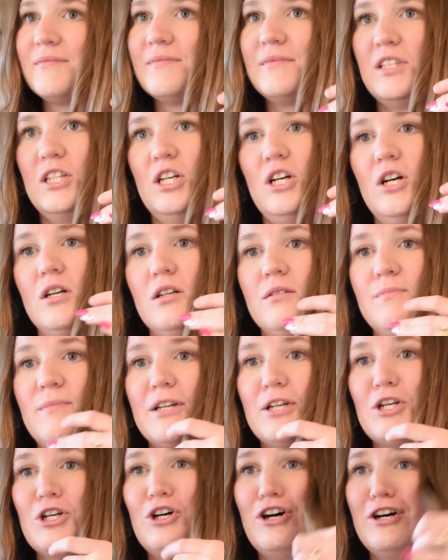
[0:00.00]
Oh my
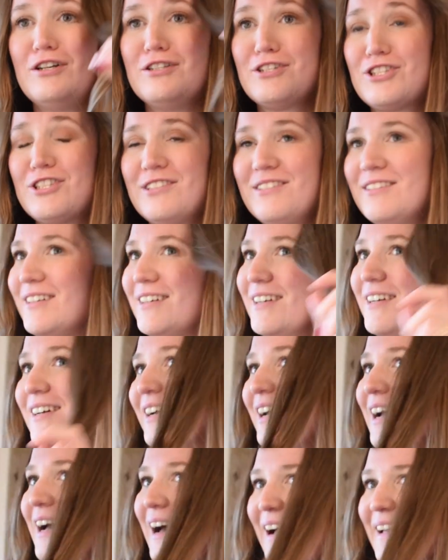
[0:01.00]
gosh.
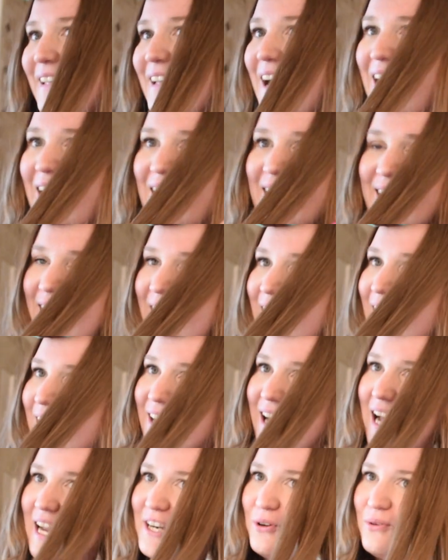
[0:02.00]
Yeah,
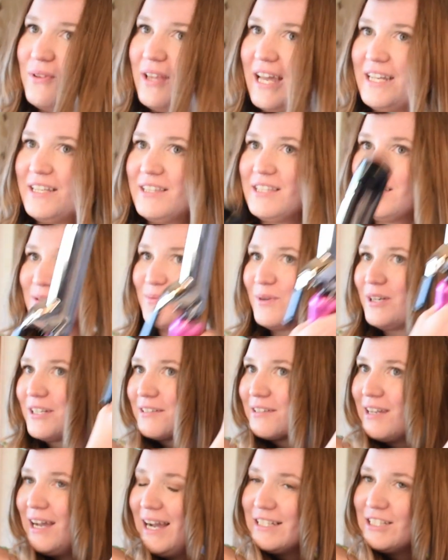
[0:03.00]
I don't like this
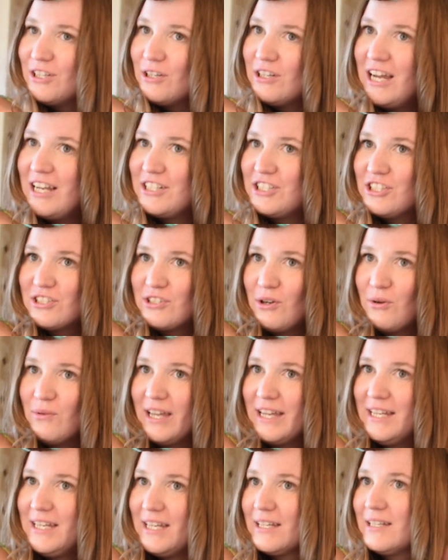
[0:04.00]
one. I just don't
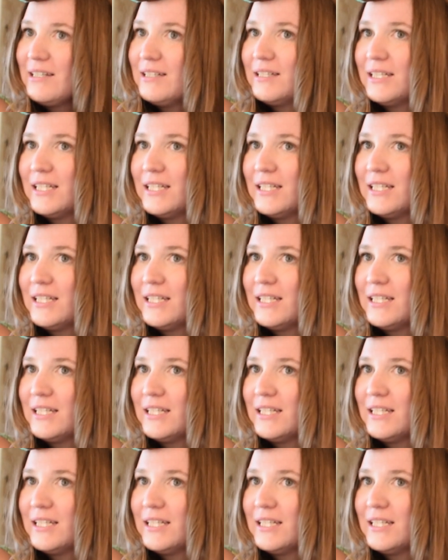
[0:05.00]
like it.